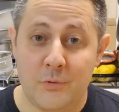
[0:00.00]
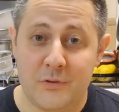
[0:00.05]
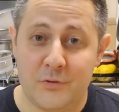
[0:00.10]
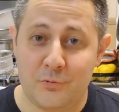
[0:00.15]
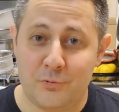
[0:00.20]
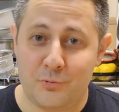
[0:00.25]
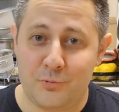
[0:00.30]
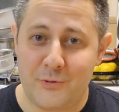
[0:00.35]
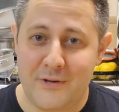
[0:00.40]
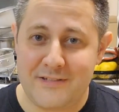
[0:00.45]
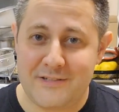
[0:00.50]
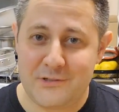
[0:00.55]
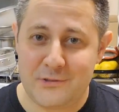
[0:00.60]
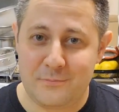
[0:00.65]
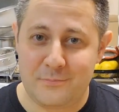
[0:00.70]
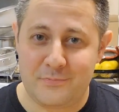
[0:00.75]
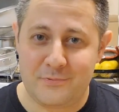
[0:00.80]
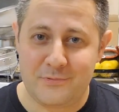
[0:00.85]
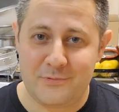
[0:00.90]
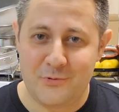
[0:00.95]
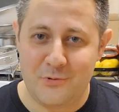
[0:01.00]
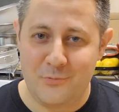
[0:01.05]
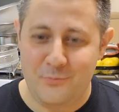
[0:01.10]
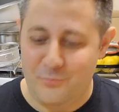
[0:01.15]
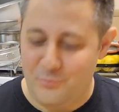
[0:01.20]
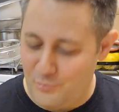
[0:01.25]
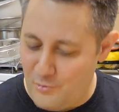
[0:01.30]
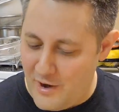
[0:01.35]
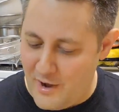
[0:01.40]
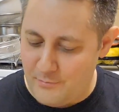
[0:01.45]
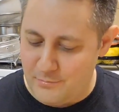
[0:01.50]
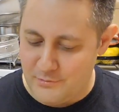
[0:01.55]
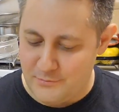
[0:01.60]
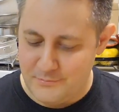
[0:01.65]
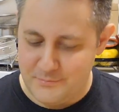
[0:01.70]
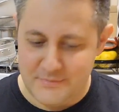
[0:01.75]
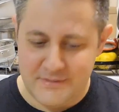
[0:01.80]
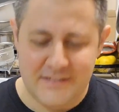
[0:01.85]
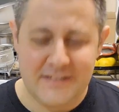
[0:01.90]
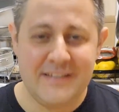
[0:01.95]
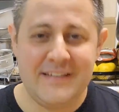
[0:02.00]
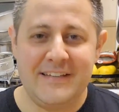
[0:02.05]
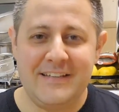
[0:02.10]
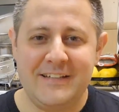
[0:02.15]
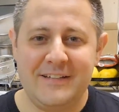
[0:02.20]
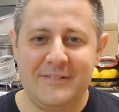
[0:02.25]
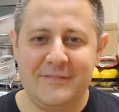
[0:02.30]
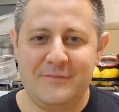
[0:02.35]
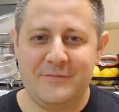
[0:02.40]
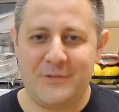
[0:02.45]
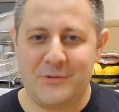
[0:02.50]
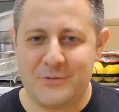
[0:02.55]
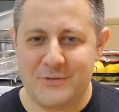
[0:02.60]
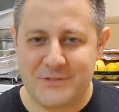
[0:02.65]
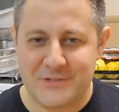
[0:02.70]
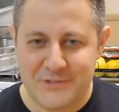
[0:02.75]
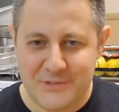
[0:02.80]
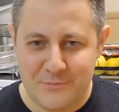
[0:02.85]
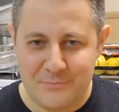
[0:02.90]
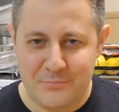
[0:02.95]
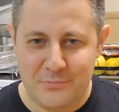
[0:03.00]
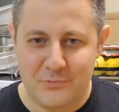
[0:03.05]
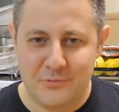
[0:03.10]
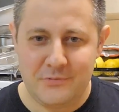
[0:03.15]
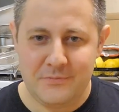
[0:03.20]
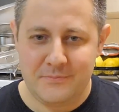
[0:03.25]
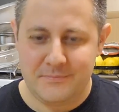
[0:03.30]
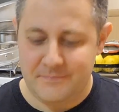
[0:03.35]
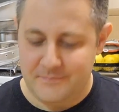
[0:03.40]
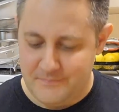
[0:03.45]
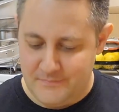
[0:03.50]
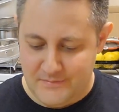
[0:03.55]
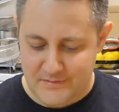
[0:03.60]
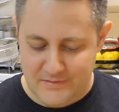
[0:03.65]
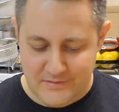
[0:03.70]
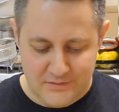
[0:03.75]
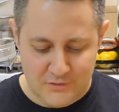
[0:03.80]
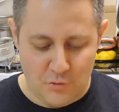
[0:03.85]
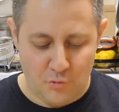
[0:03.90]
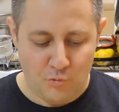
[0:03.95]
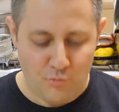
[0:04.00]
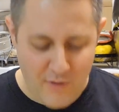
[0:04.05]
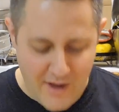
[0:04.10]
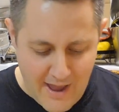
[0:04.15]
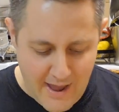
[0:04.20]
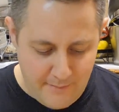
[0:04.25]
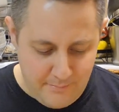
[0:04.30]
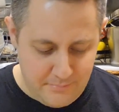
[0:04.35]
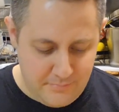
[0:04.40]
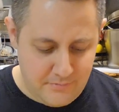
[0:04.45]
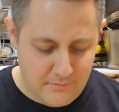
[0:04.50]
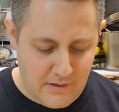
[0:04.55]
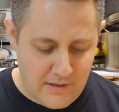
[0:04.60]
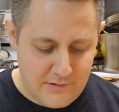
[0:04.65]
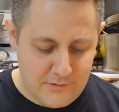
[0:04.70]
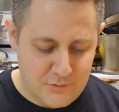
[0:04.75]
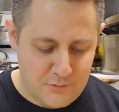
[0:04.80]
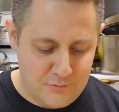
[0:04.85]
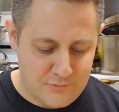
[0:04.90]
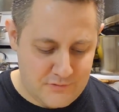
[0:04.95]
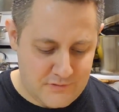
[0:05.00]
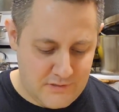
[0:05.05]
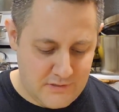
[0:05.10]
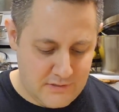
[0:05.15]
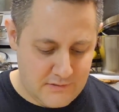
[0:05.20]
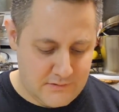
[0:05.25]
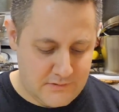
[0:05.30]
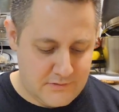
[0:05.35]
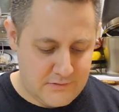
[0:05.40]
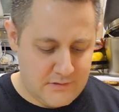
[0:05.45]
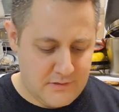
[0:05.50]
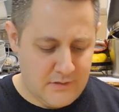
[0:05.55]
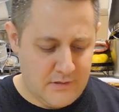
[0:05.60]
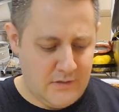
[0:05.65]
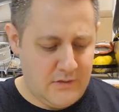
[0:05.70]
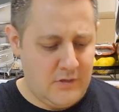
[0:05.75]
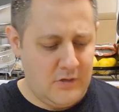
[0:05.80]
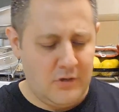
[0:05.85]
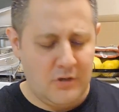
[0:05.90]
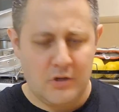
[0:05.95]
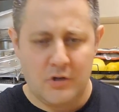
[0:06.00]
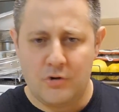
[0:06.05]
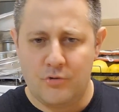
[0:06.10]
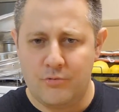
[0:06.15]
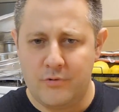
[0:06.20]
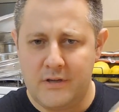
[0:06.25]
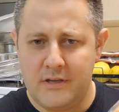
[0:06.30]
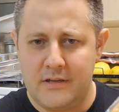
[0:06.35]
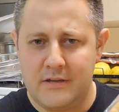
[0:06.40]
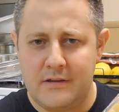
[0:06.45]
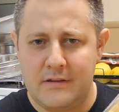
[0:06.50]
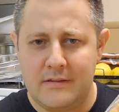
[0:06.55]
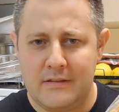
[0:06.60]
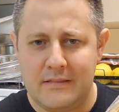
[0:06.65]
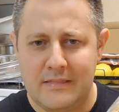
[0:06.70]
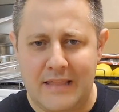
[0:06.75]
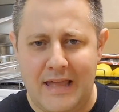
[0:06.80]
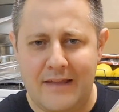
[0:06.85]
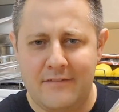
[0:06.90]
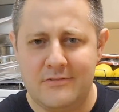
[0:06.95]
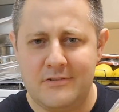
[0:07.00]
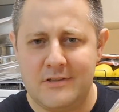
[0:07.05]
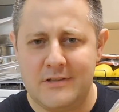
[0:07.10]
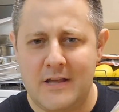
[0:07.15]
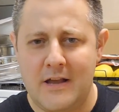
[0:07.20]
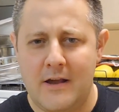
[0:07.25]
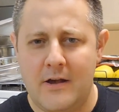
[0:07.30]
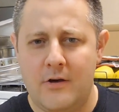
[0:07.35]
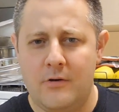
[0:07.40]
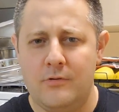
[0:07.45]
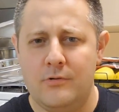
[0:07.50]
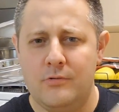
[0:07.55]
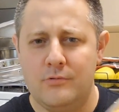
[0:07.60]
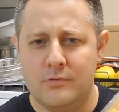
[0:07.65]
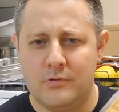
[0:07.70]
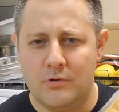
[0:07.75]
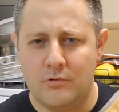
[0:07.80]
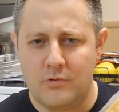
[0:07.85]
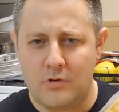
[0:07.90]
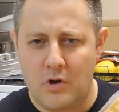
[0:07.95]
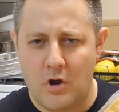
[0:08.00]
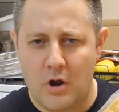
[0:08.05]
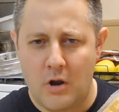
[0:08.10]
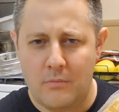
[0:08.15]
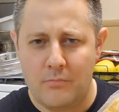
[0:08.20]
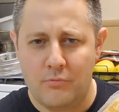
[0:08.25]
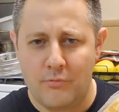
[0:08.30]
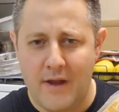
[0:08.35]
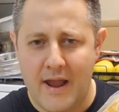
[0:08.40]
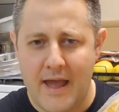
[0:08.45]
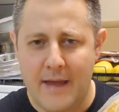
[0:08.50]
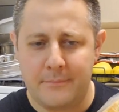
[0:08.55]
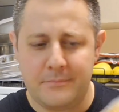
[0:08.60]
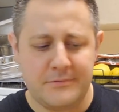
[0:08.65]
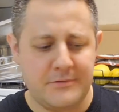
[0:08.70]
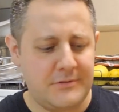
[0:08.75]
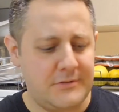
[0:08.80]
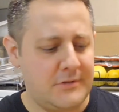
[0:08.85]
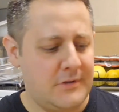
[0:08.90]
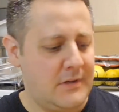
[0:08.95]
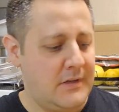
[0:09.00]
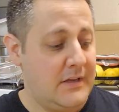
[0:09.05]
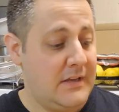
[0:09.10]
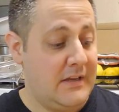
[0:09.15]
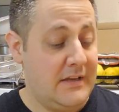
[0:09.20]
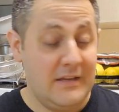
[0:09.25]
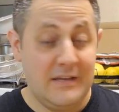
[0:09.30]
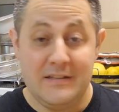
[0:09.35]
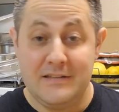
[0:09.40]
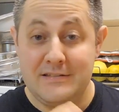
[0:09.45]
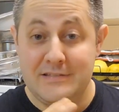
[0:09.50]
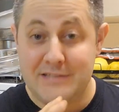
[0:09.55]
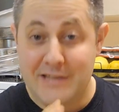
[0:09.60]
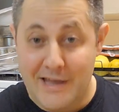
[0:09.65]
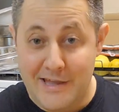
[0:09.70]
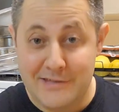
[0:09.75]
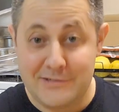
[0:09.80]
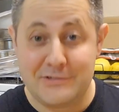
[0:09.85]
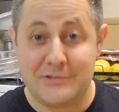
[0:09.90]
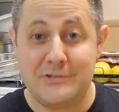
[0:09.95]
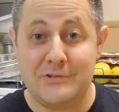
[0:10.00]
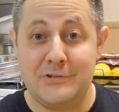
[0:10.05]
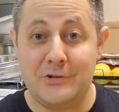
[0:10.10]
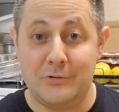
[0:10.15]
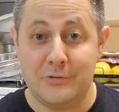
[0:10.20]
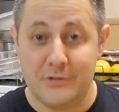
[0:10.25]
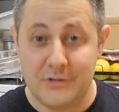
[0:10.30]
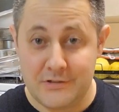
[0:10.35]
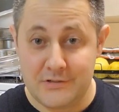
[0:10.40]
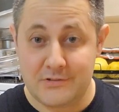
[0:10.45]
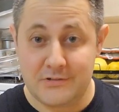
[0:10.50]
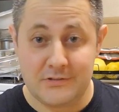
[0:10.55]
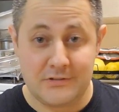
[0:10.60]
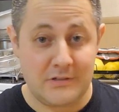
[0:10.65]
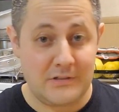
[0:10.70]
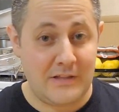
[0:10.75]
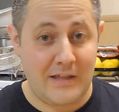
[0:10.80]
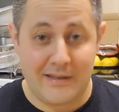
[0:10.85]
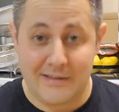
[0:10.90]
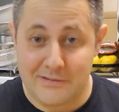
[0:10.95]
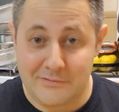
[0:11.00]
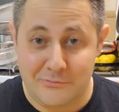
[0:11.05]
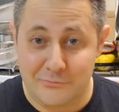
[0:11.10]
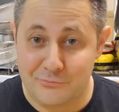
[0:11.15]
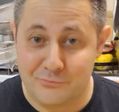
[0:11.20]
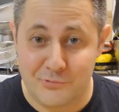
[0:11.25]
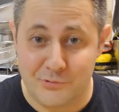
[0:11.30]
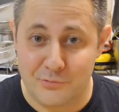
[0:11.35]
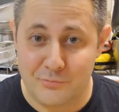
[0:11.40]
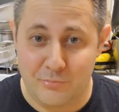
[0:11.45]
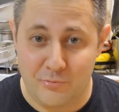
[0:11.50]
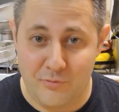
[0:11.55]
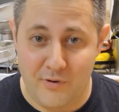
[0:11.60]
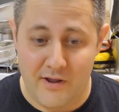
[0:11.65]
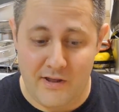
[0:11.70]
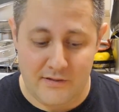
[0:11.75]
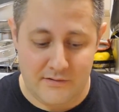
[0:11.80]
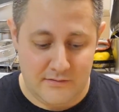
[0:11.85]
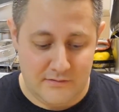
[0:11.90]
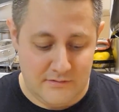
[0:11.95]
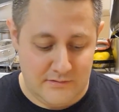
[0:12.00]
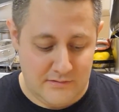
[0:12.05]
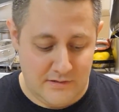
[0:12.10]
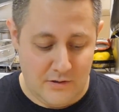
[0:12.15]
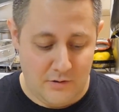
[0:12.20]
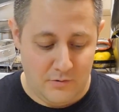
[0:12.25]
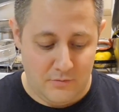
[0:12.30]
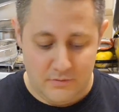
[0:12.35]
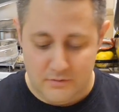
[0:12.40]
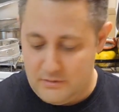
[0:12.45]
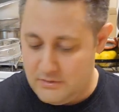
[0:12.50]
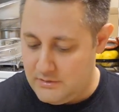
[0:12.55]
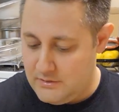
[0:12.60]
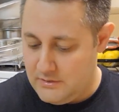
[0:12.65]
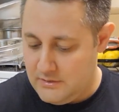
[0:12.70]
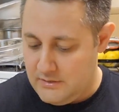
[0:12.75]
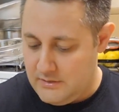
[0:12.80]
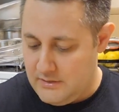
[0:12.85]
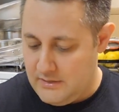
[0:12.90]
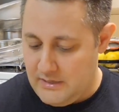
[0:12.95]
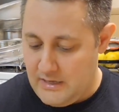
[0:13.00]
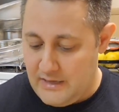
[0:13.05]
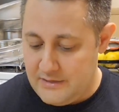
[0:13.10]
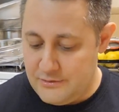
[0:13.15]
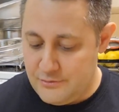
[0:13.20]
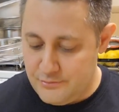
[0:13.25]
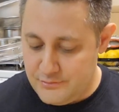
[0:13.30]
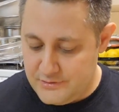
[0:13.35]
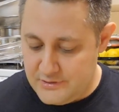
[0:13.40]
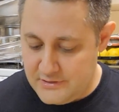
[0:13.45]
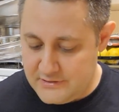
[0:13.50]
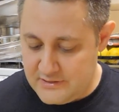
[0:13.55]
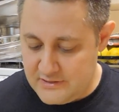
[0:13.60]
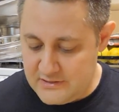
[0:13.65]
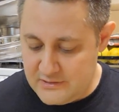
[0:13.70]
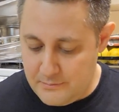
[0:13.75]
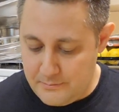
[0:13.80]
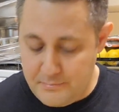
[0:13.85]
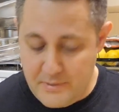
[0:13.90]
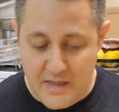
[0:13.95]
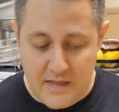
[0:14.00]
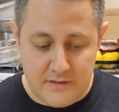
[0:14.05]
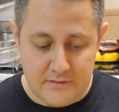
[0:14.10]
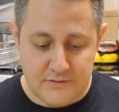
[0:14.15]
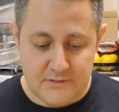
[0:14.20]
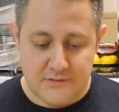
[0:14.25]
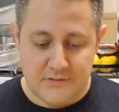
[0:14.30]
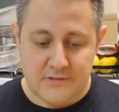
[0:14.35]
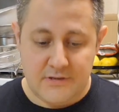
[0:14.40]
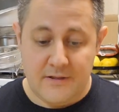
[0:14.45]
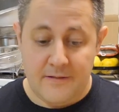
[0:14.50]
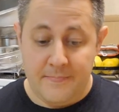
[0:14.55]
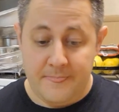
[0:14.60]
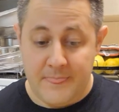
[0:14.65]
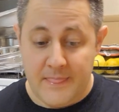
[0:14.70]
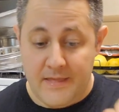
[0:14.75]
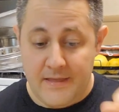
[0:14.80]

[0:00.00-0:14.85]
You want the recipe? No problem. Very simple. The wrap, I use this Greek lifestyle low-carb wraps. Taste delicious. They're like real bread. So I use this as the base.